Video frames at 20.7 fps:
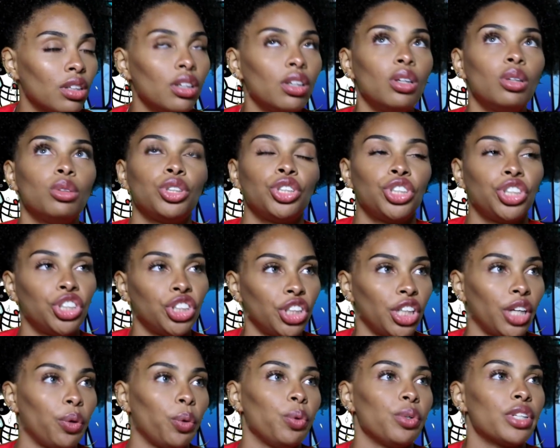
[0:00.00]
Oh,
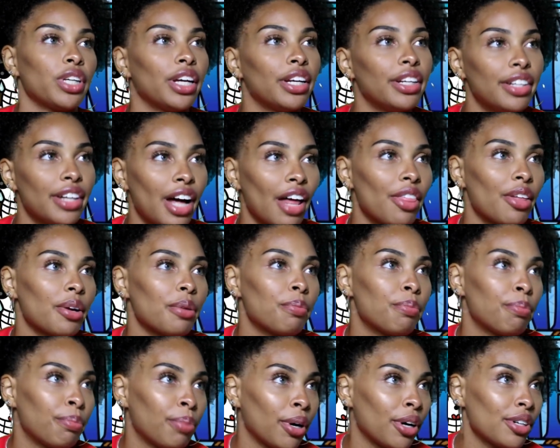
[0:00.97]
shoot. Another
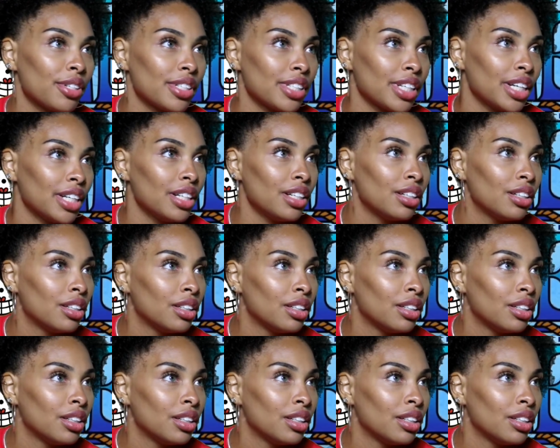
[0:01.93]
person.